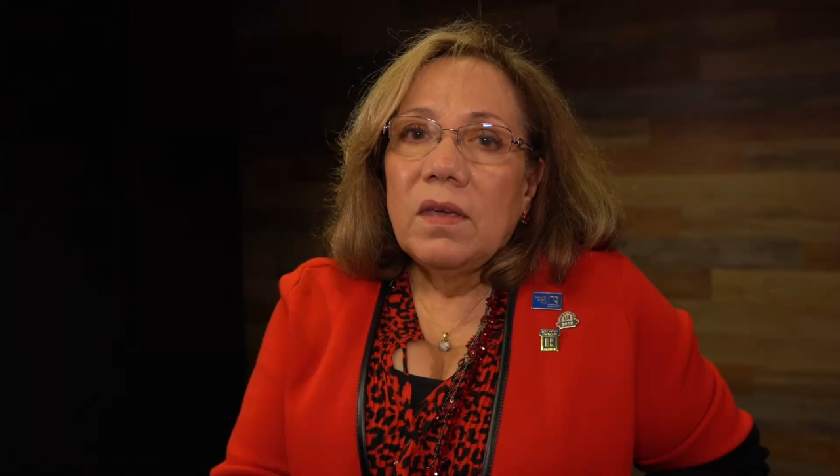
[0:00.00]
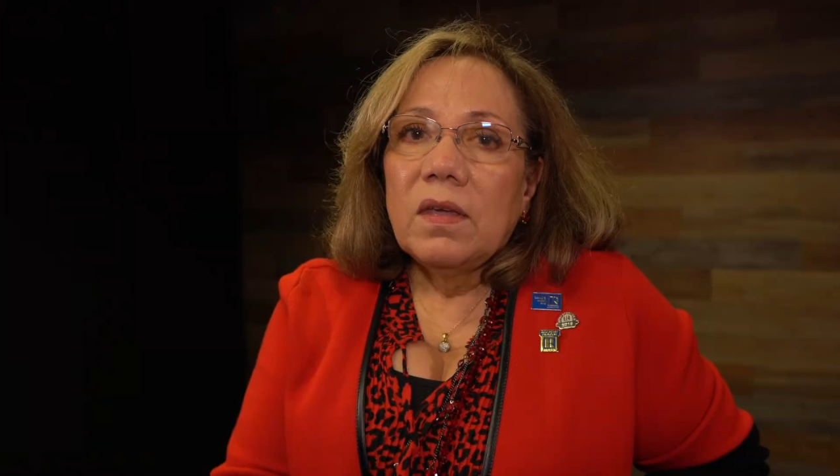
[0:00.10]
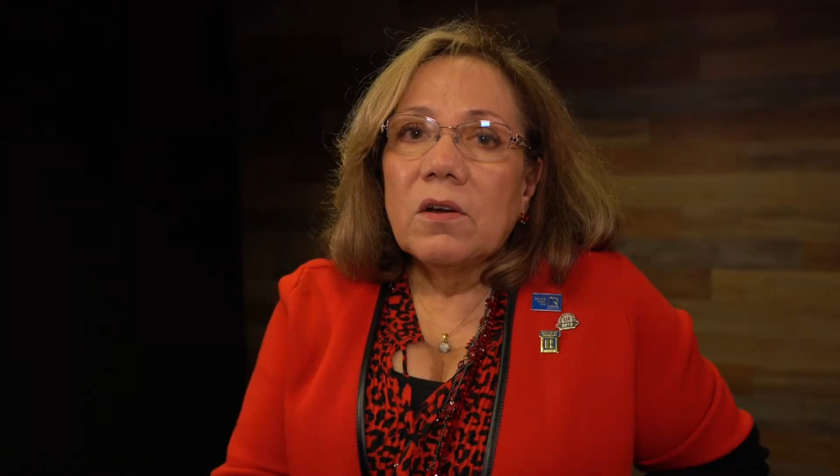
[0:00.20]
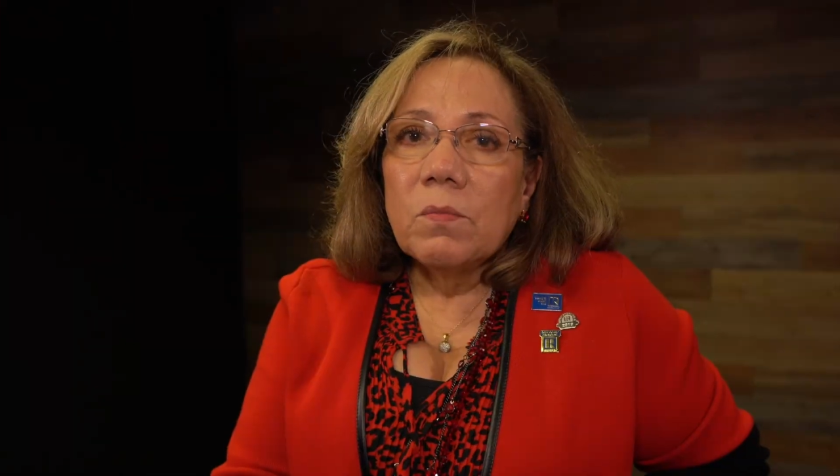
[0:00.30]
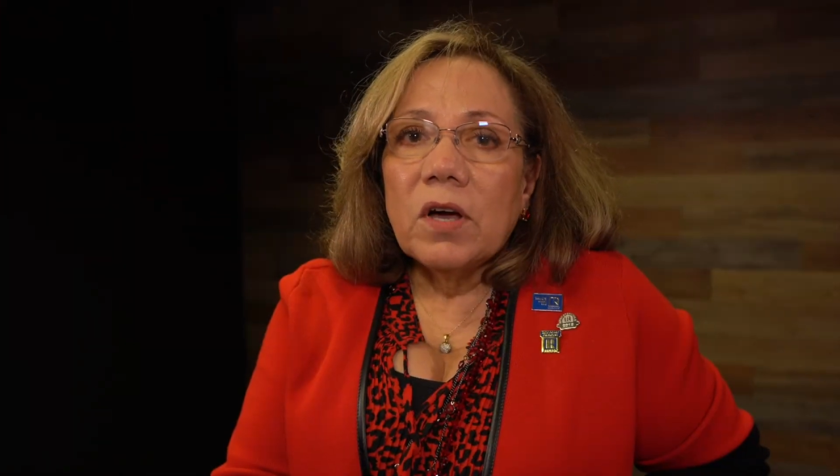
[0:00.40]

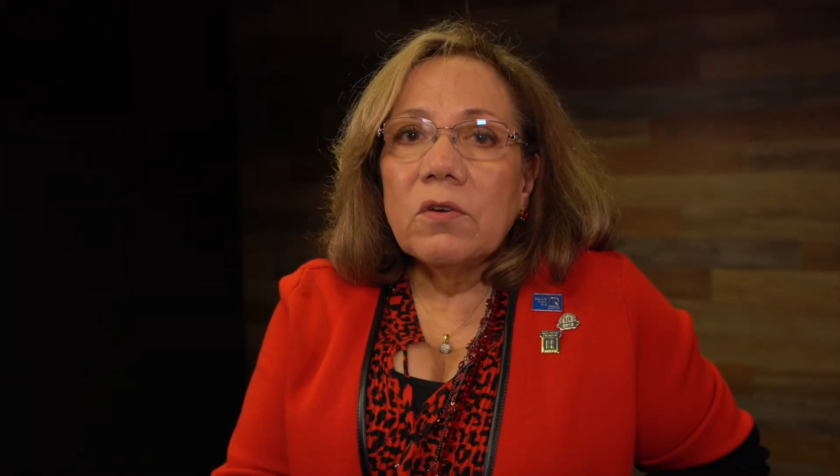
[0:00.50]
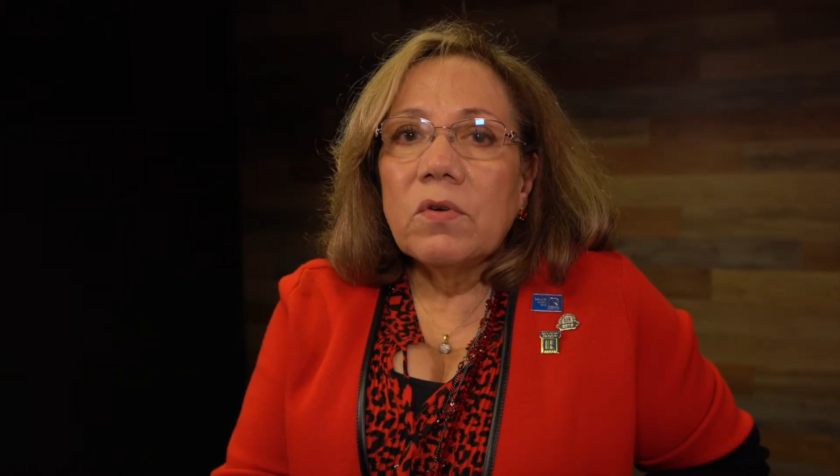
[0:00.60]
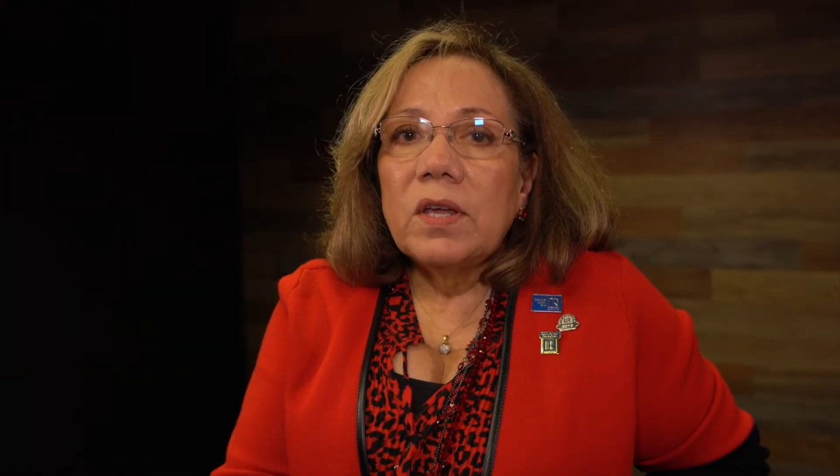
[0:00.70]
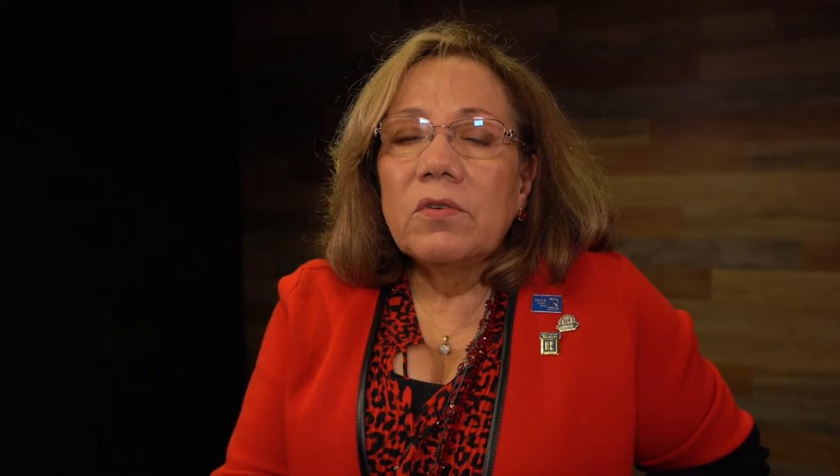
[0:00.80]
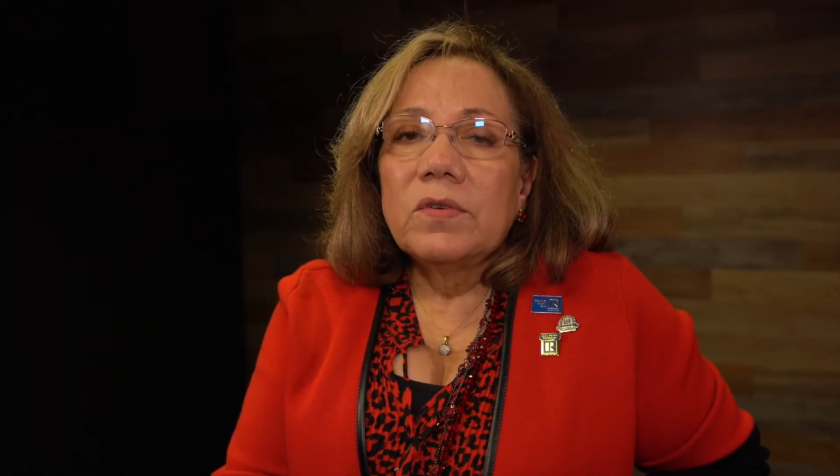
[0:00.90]
And our
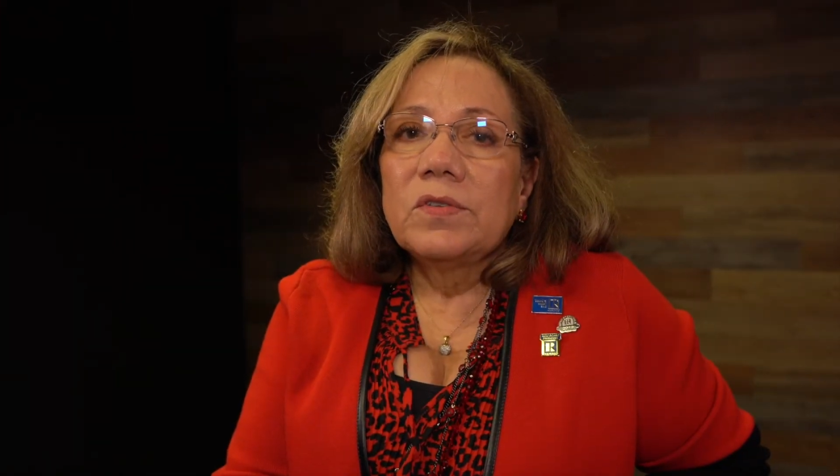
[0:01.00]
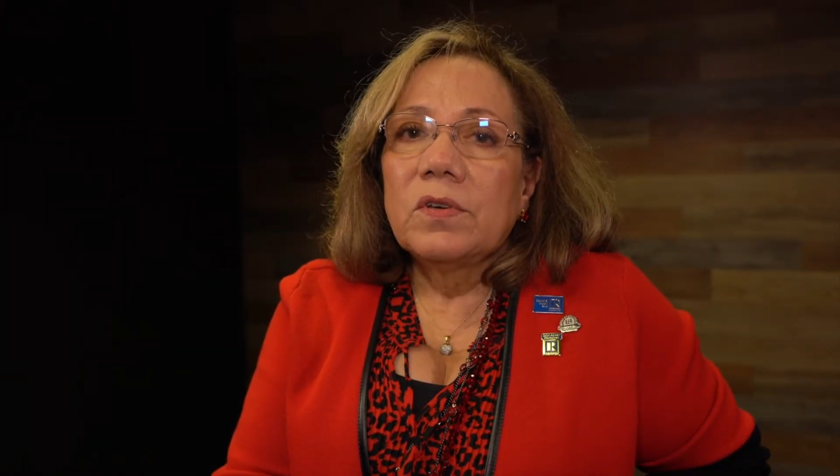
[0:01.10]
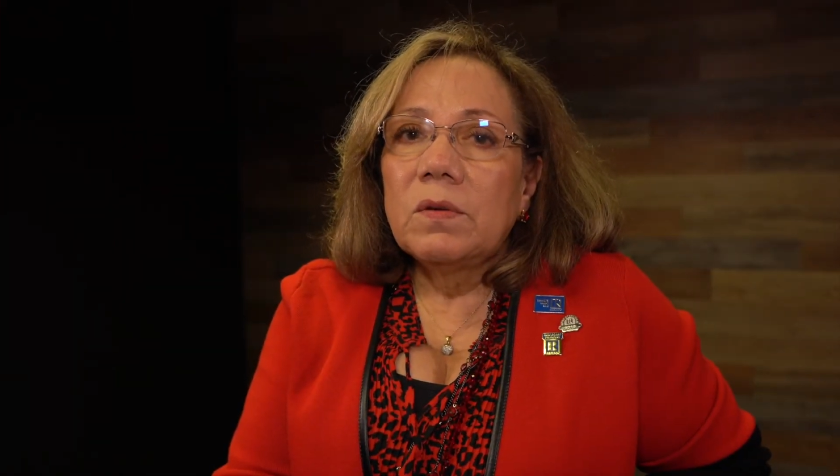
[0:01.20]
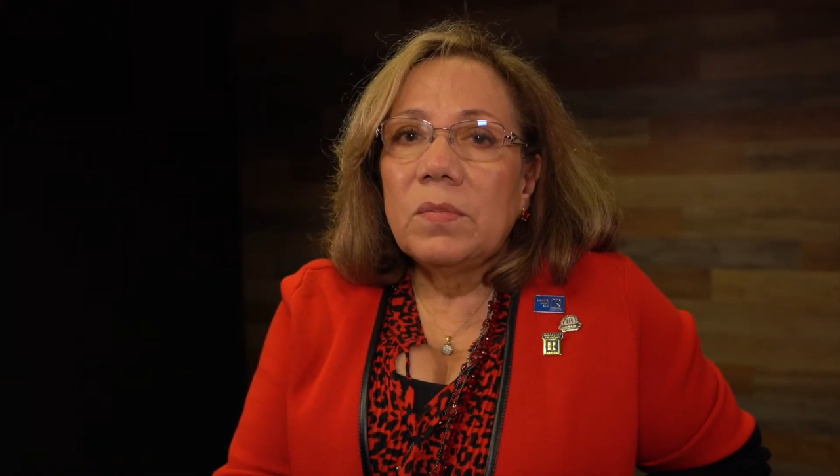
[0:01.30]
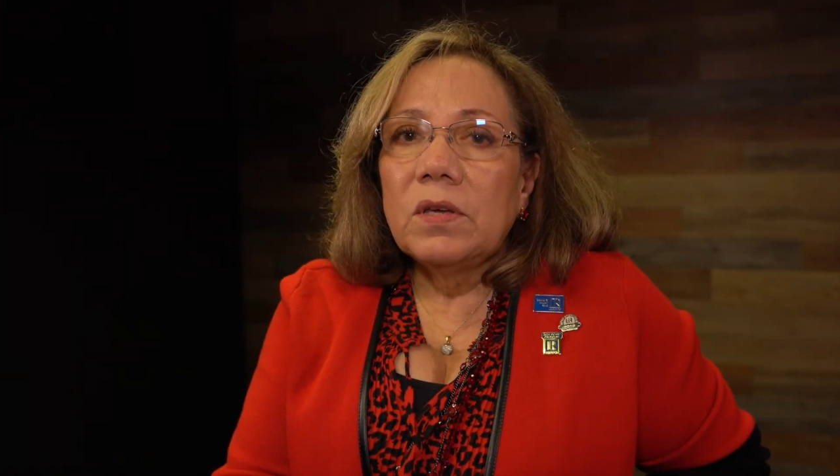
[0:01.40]
moderator is
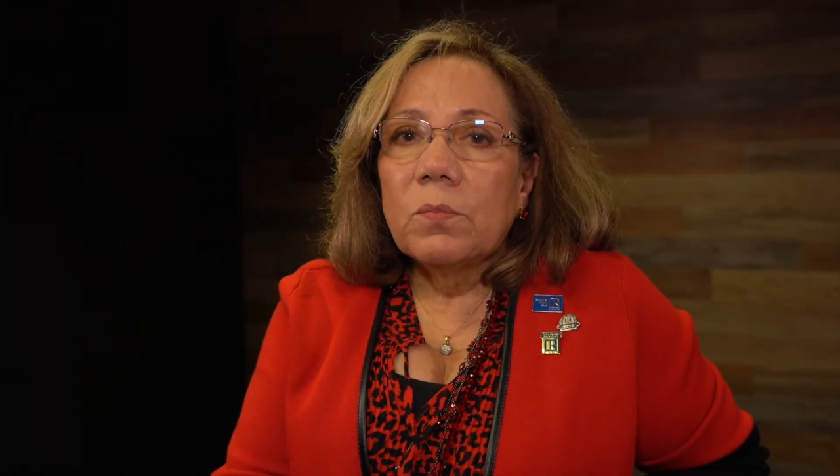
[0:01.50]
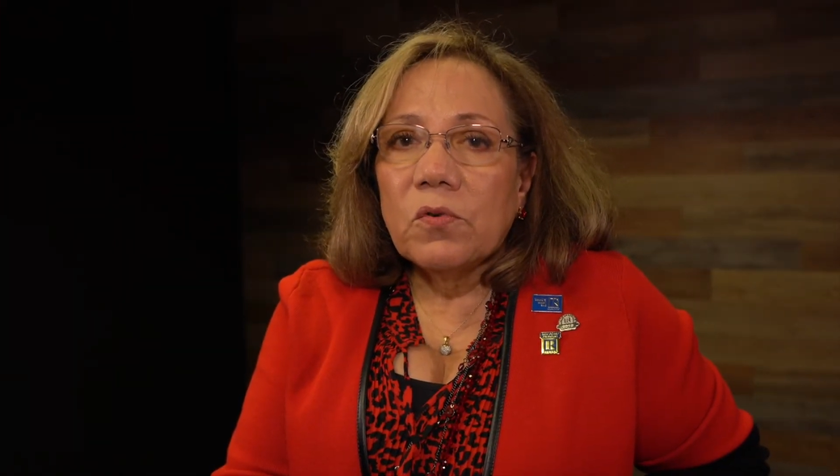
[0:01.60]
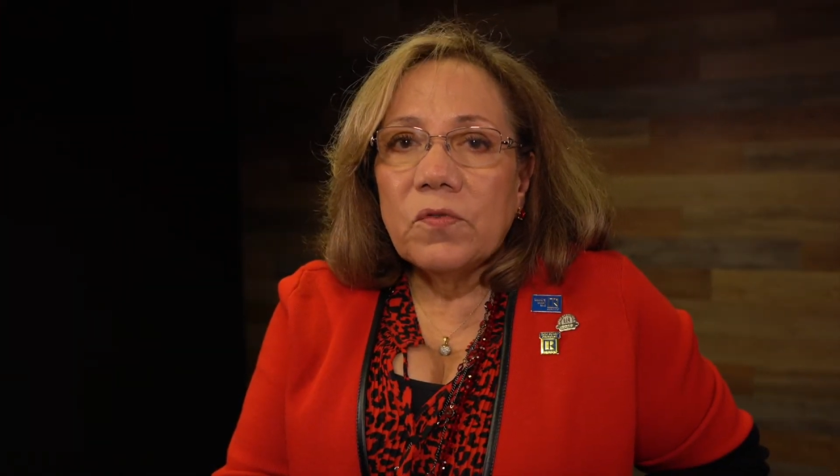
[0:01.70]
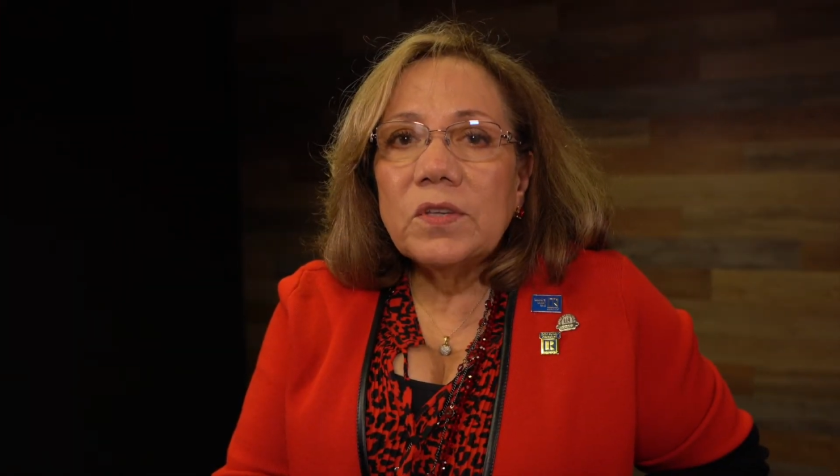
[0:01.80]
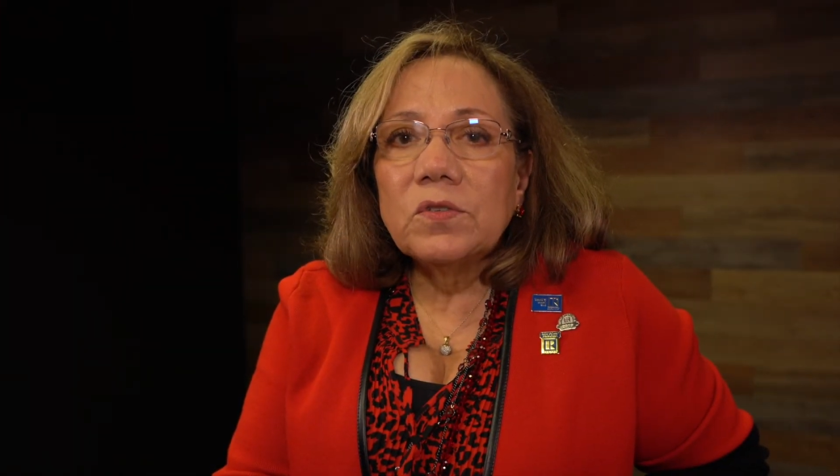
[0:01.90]
going to be a
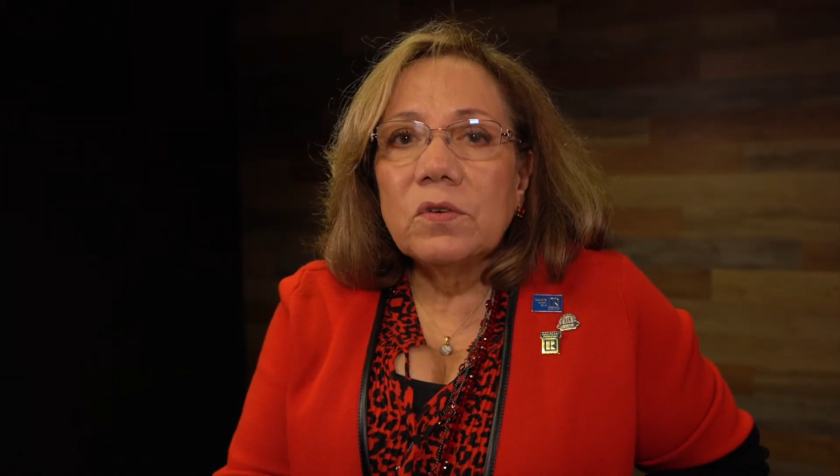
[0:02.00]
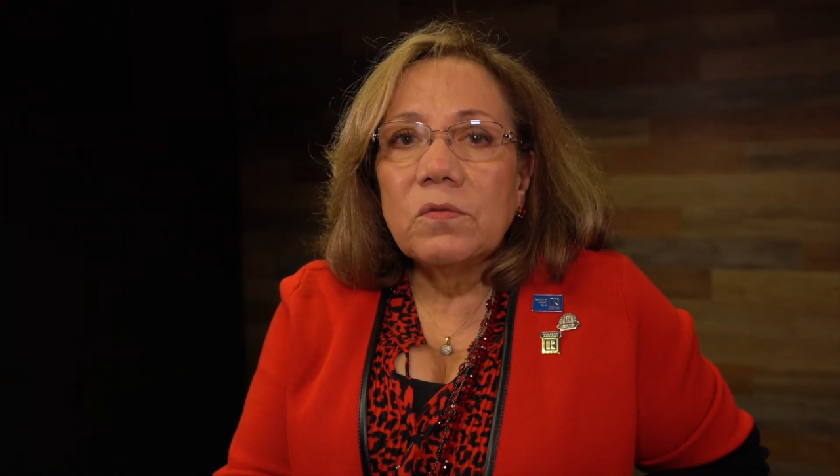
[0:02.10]
professor